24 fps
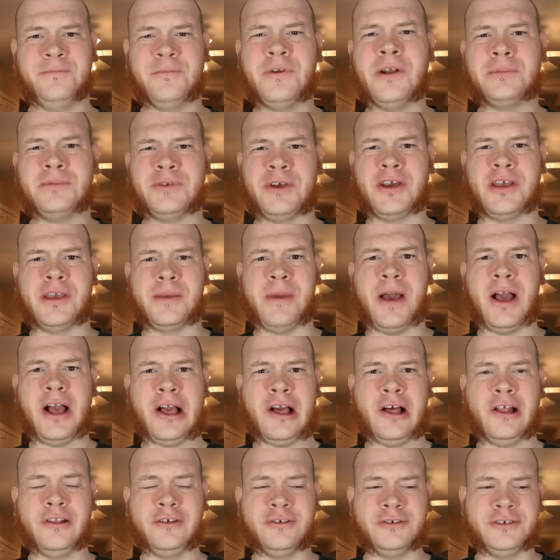when I'm talking
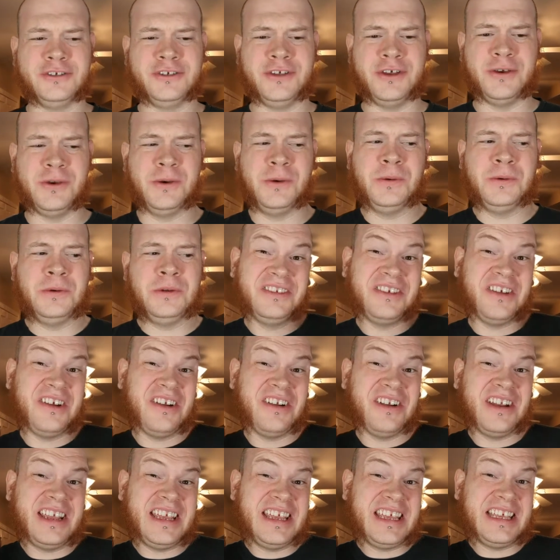about colors, so
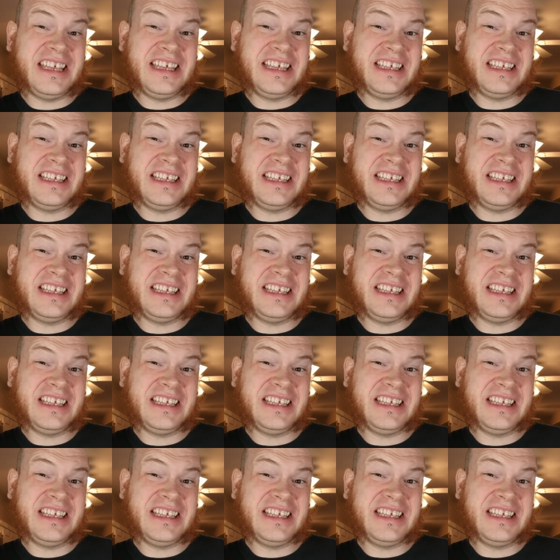sorry.